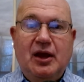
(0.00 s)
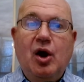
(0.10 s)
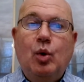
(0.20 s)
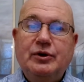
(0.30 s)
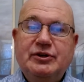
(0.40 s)

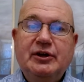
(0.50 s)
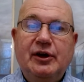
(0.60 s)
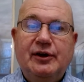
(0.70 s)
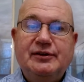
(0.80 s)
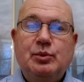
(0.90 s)
which
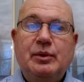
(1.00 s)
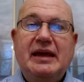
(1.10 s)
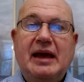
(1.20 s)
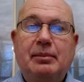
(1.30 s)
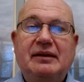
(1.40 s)
occurs when the
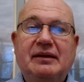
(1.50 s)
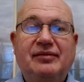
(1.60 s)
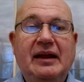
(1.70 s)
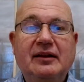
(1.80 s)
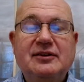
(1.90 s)
company
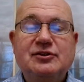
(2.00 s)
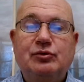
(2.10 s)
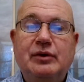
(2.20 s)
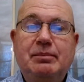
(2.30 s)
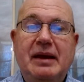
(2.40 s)
fails to
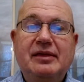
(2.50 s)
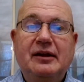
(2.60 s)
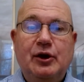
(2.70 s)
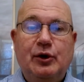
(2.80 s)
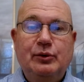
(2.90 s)
repay the
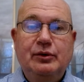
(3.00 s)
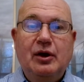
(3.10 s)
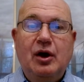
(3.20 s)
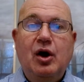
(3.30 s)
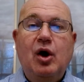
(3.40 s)
loan
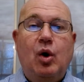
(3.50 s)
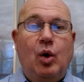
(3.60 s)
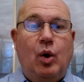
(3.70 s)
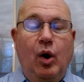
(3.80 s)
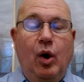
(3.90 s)

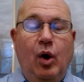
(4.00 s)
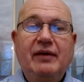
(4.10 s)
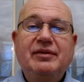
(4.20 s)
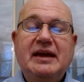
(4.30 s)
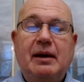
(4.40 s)
or if
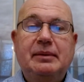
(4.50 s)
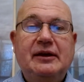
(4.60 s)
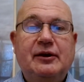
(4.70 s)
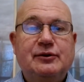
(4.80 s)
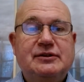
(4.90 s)
the company
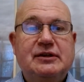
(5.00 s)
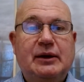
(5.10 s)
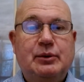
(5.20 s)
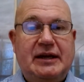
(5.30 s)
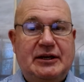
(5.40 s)
goes into
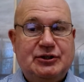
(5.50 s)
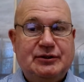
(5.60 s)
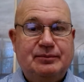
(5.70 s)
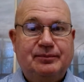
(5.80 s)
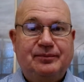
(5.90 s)

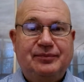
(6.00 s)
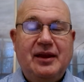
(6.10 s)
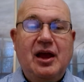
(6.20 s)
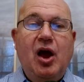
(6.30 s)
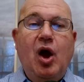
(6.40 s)
liquidation.
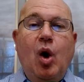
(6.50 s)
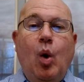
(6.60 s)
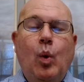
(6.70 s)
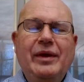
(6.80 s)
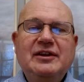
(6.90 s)

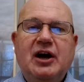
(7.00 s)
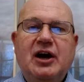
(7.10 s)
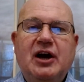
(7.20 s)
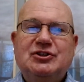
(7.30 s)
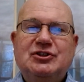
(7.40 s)
When the
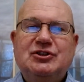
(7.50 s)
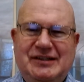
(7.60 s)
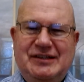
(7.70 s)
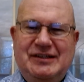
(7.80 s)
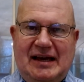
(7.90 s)
charge
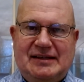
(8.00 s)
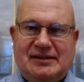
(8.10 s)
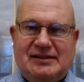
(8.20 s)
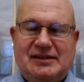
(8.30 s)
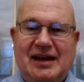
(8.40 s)

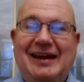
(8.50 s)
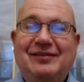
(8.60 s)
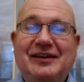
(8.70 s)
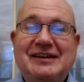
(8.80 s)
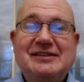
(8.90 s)
crystallizes, it
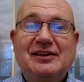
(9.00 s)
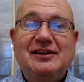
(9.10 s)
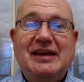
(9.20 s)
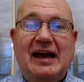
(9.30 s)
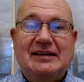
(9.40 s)
fixes on the
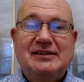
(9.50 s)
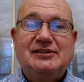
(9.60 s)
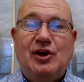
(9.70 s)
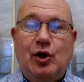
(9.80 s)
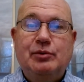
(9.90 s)
assets
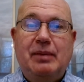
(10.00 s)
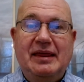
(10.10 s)
owned by the